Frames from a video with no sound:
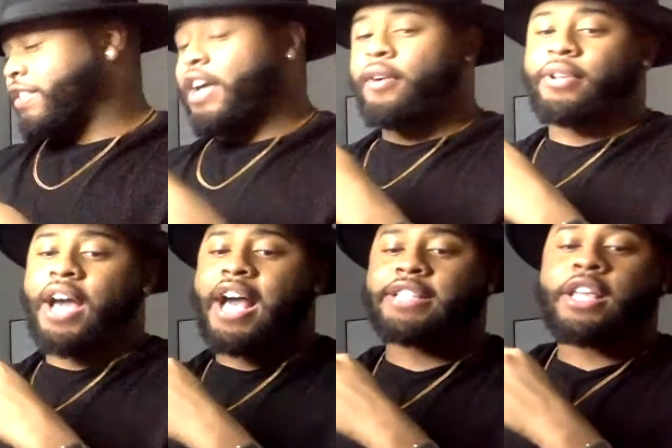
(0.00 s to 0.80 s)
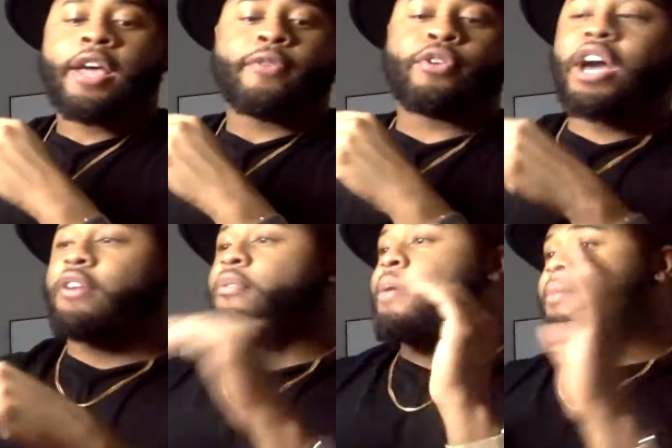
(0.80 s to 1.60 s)
Now, guys, you got to
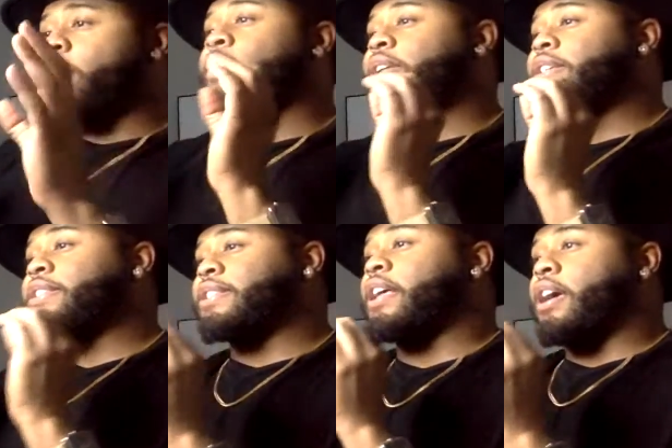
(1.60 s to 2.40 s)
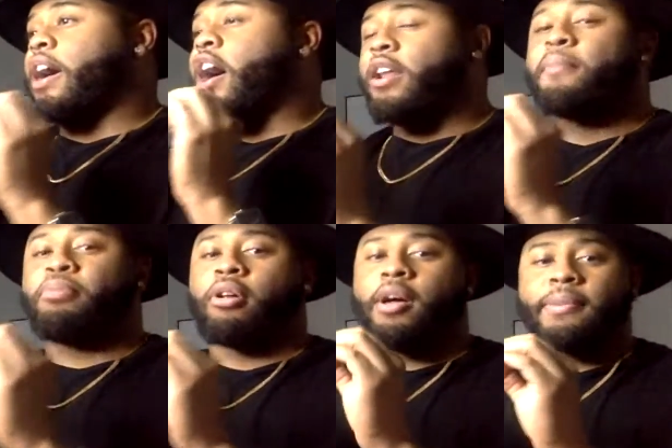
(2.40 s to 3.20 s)
remember,
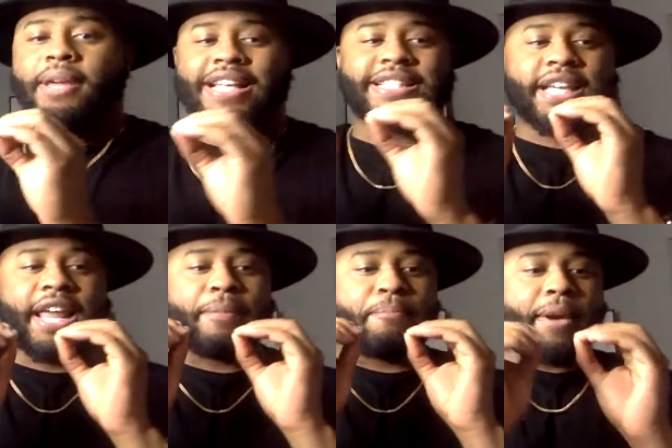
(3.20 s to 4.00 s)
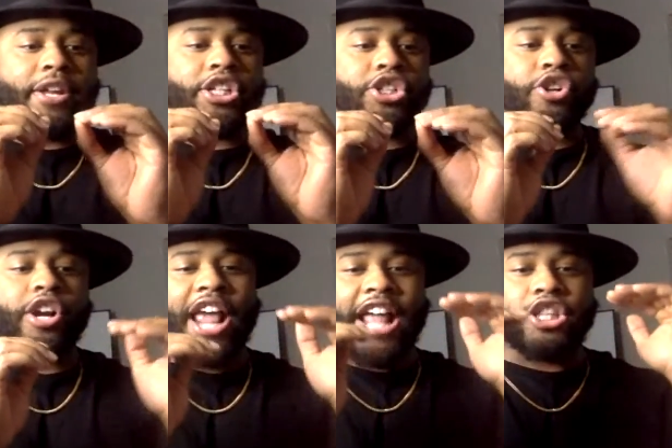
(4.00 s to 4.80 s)
unemployment is administered
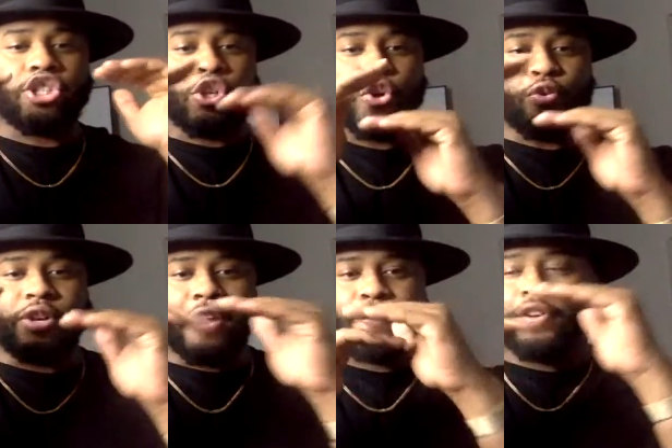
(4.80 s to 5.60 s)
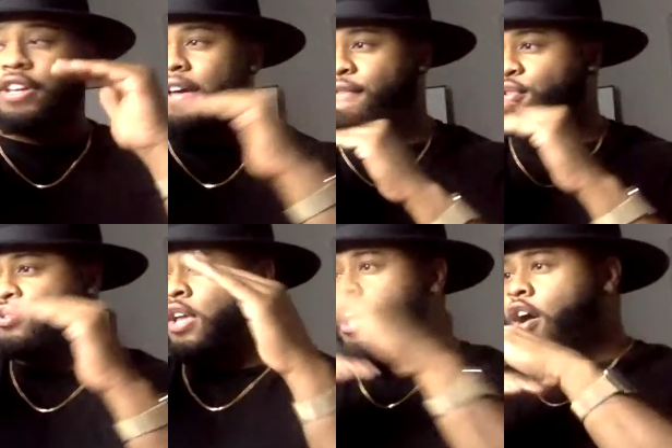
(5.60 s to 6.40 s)
at two different levels.
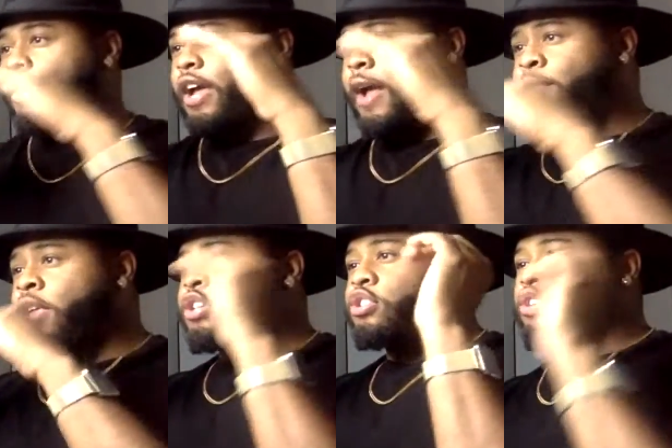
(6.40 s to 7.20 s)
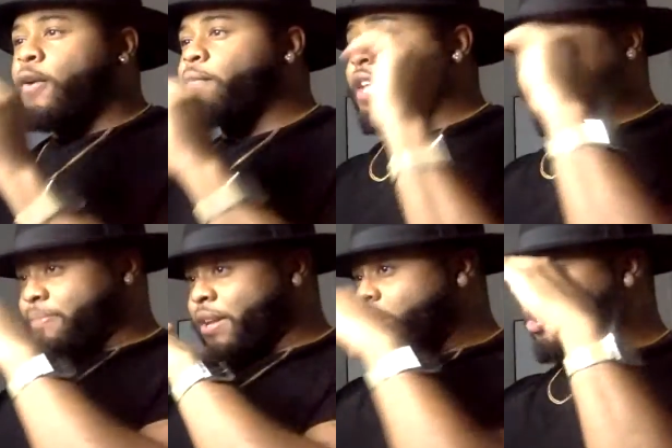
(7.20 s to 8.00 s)
Okay, so it's
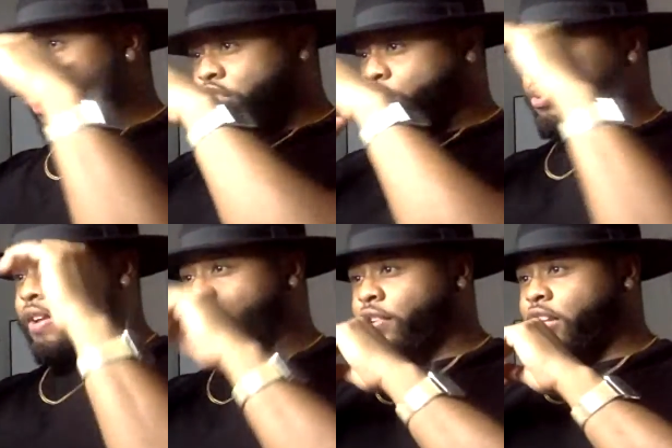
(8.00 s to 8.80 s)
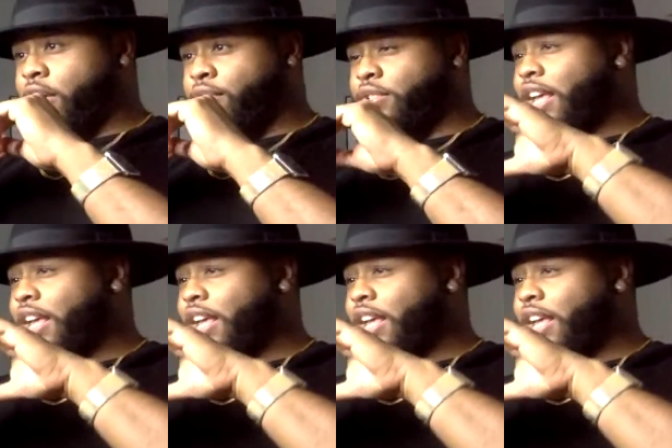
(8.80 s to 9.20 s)
administered at two different levels.